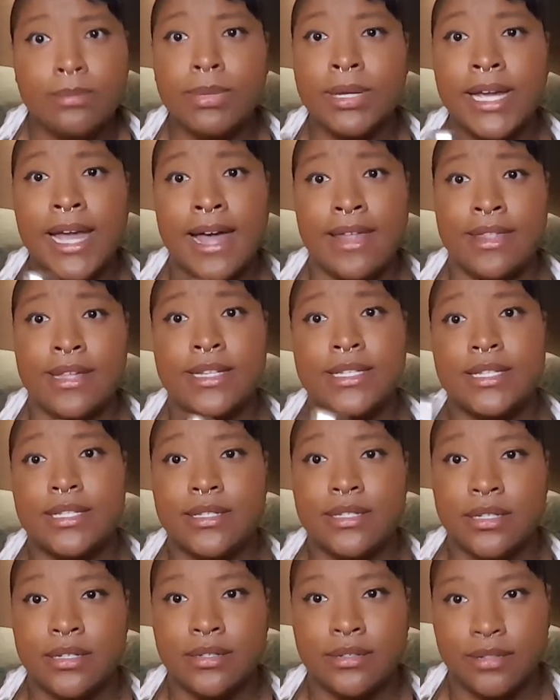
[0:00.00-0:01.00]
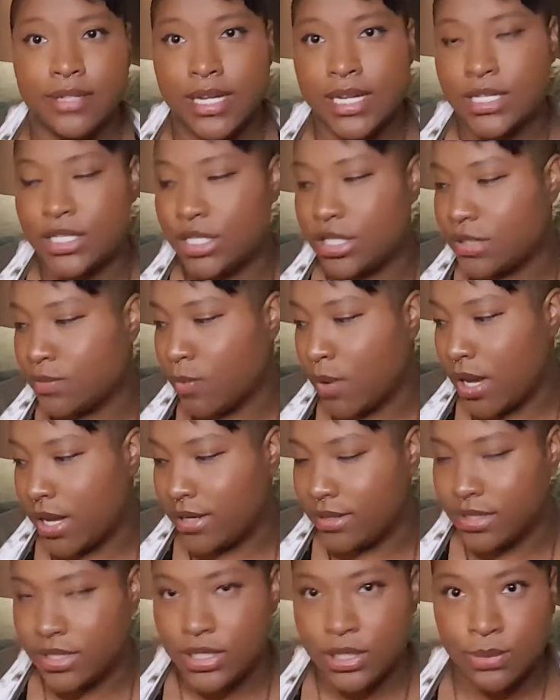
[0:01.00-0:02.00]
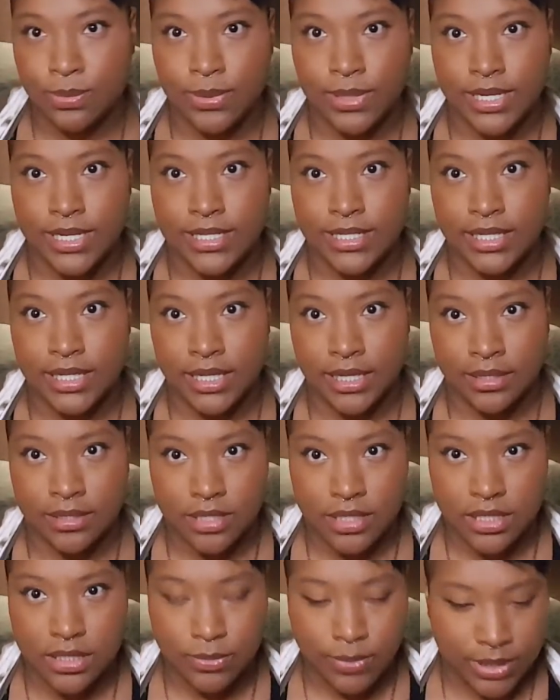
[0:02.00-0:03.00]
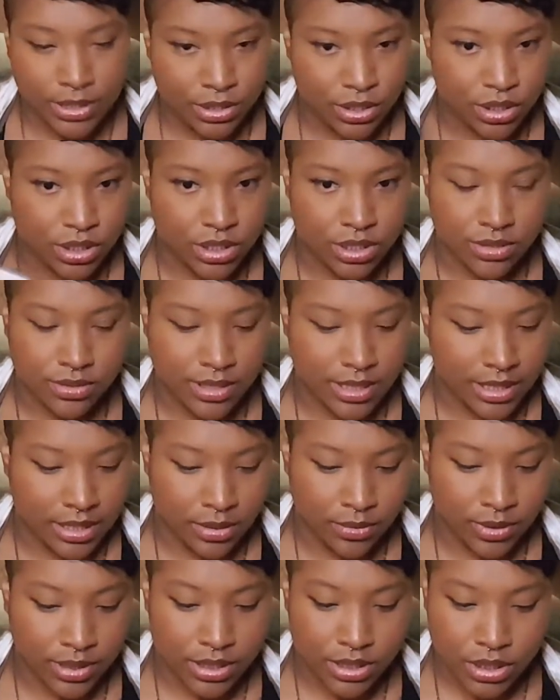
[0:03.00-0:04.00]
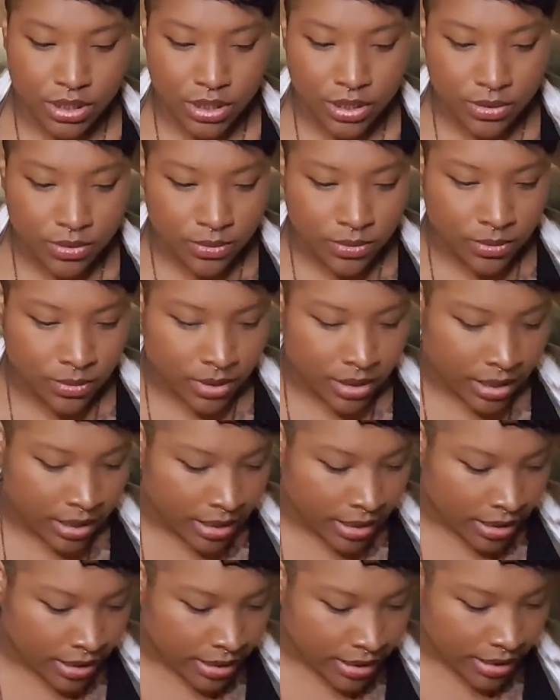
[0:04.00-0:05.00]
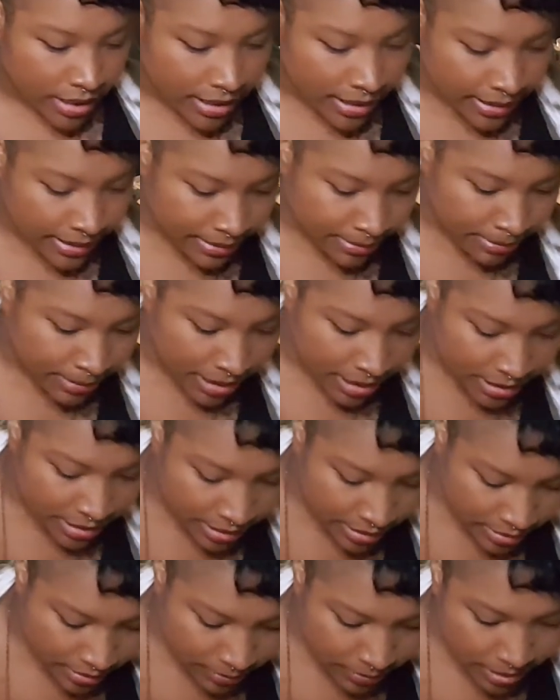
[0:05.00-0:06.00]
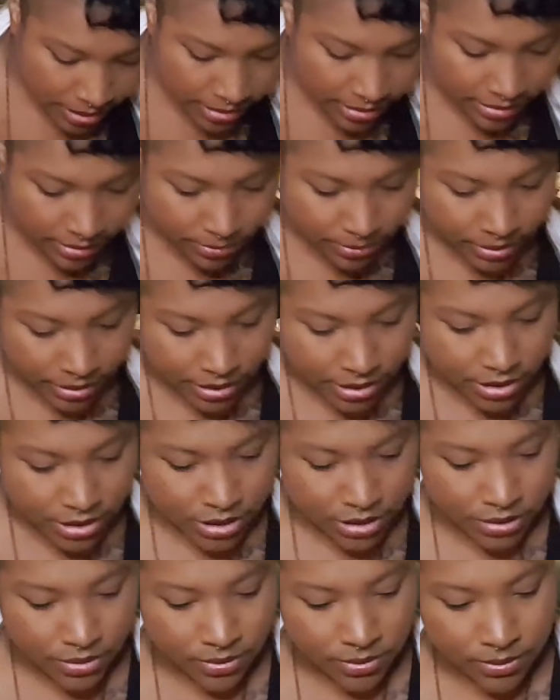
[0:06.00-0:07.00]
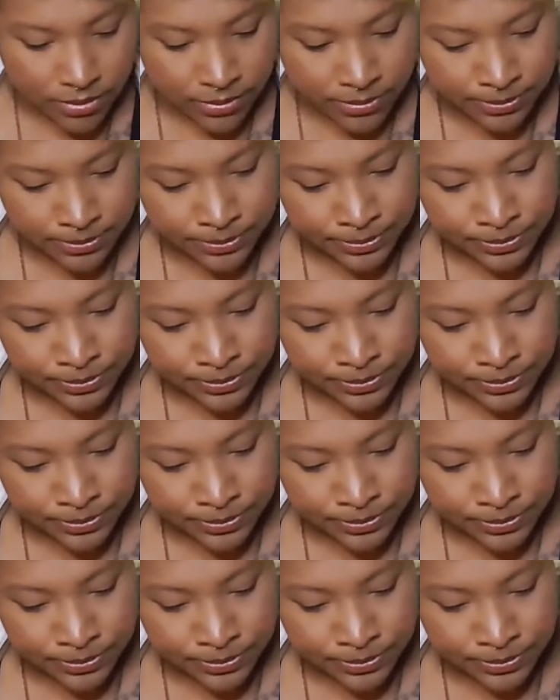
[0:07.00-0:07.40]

yeah, this is just one super easy switch that you could do. Another one that we're going to do,